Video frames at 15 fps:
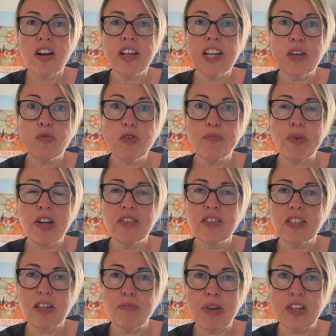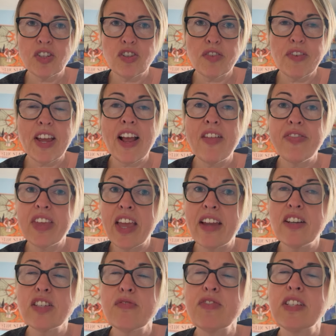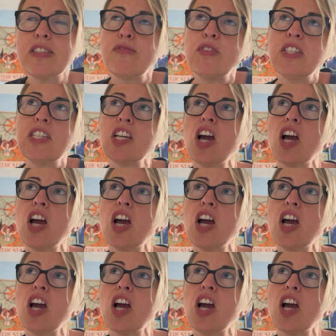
and I will post a picture of it at the end of this video,